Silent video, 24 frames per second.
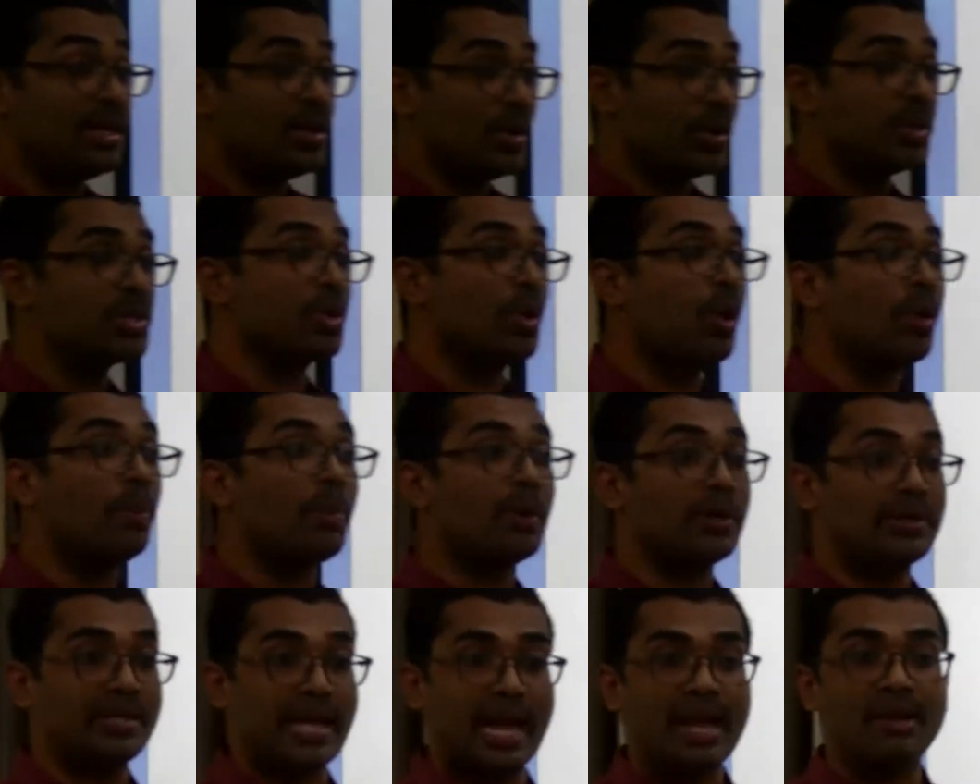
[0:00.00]
no scope
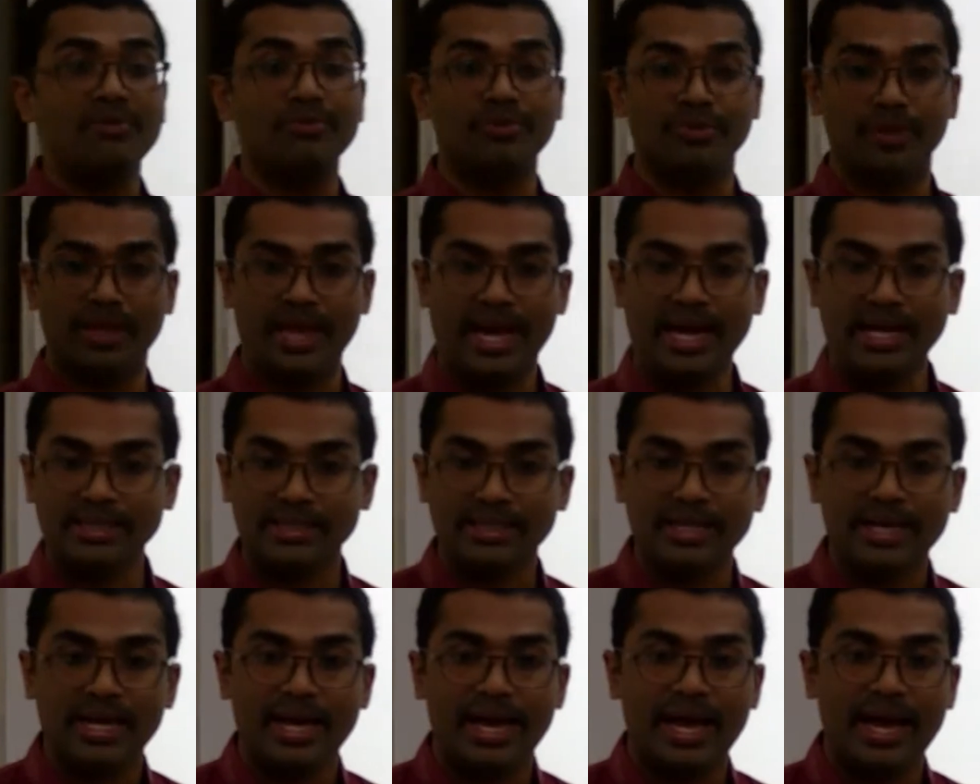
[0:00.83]
or time for
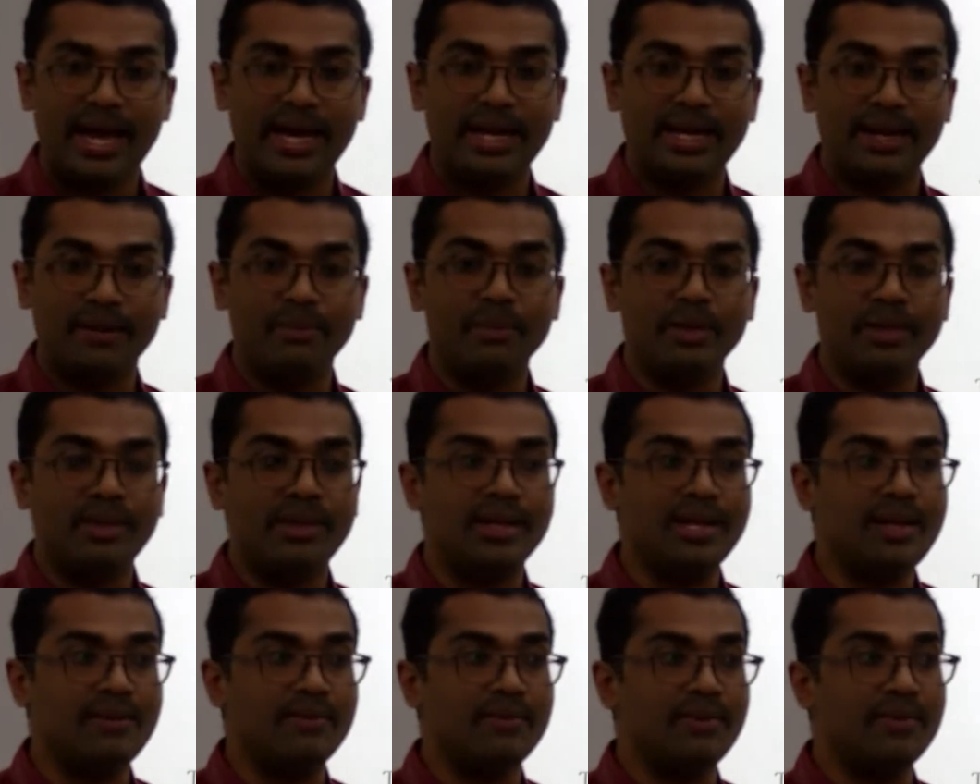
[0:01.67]
that. And number
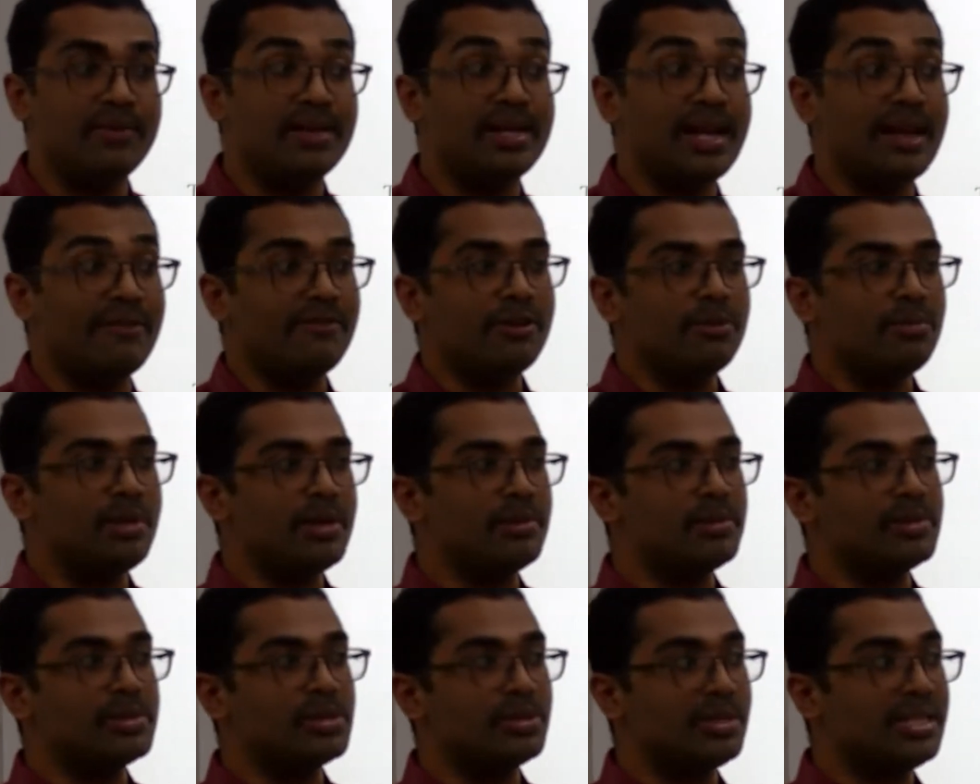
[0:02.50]
three, we will never be
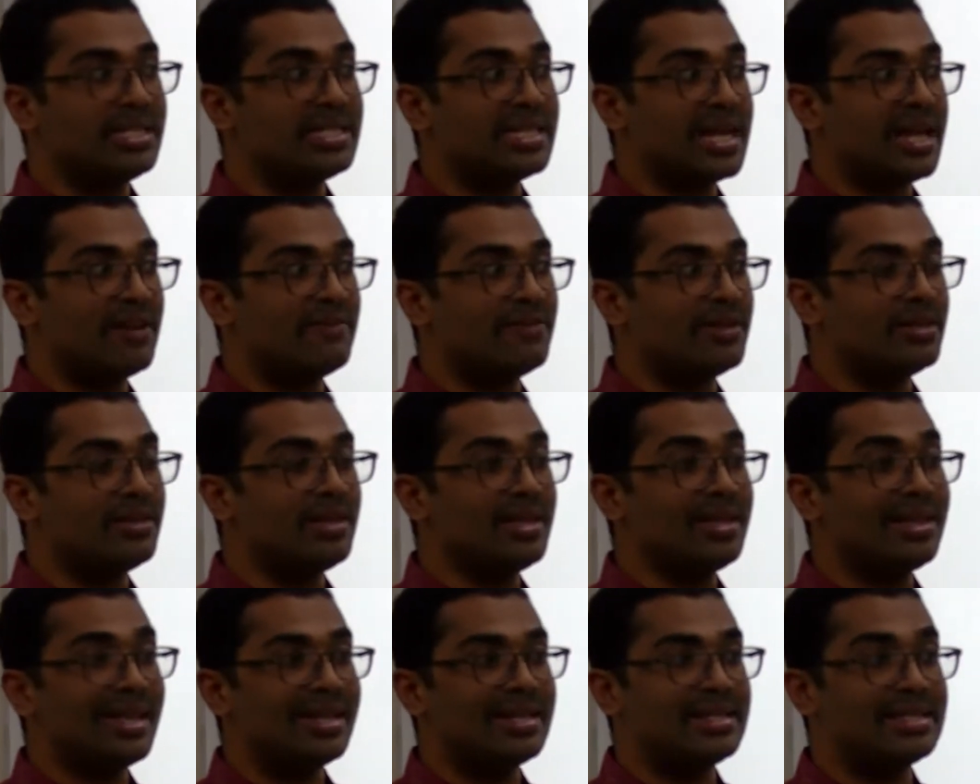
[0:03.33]
able to teach
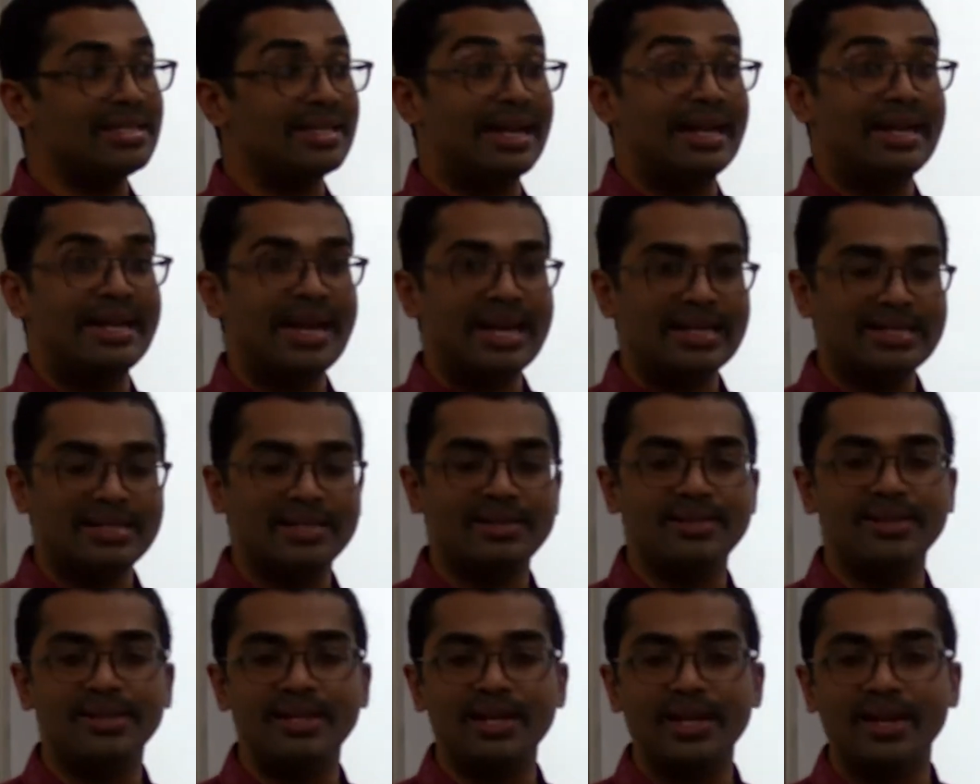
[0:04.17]
everything that is
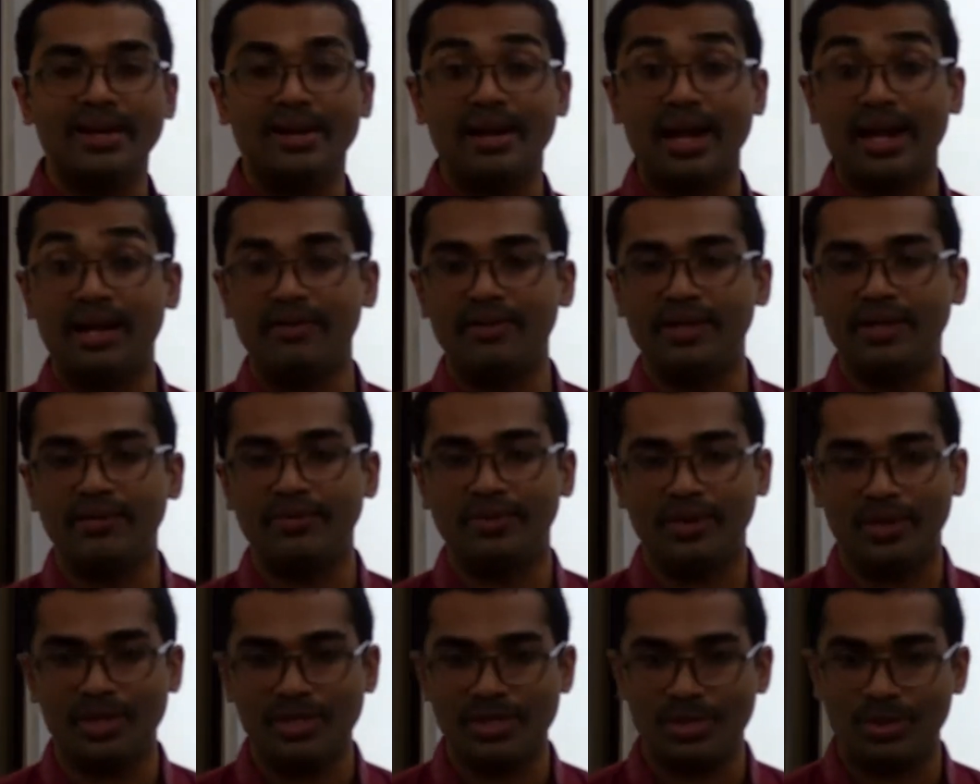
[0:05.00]
necessary and relevant
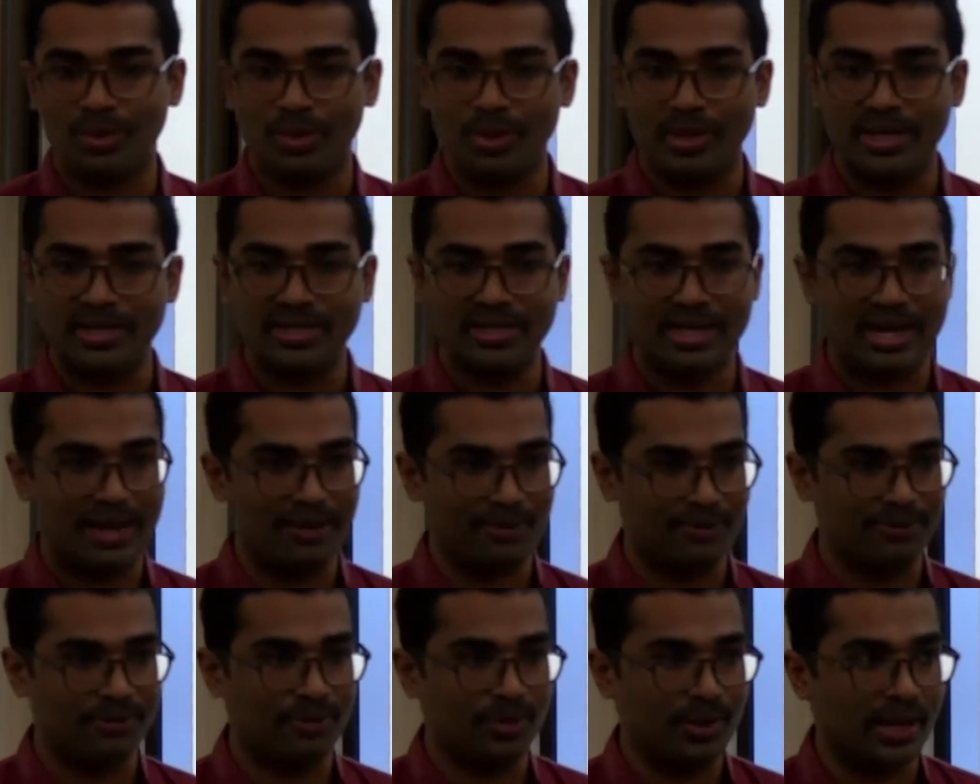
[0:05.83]
for the student's
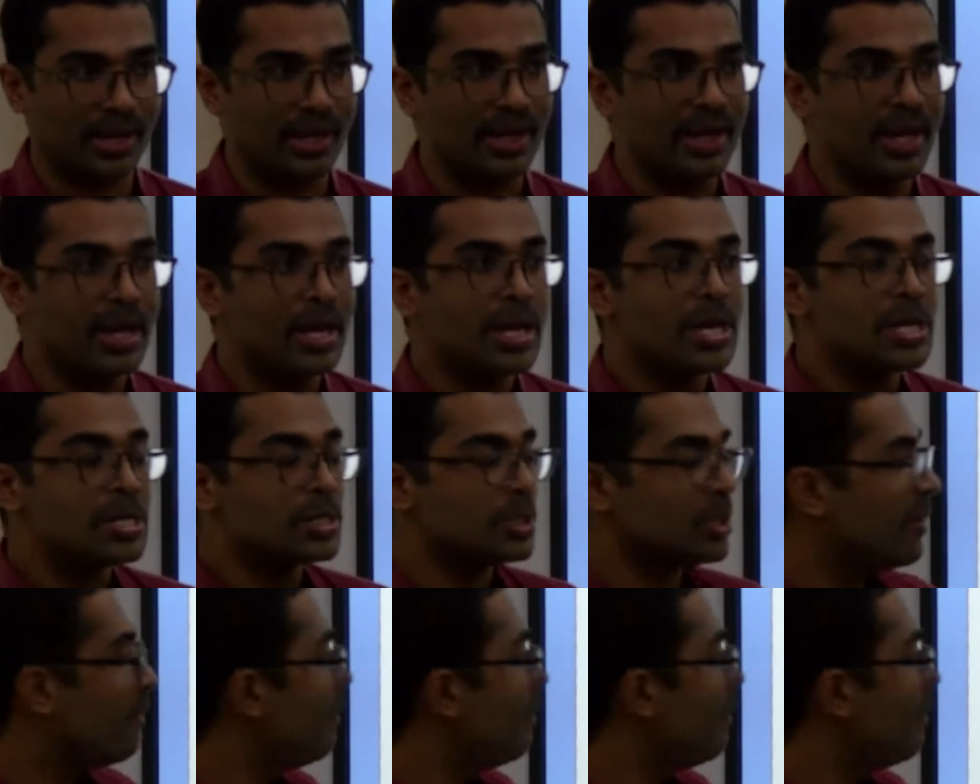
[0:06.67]
life. Okay, so the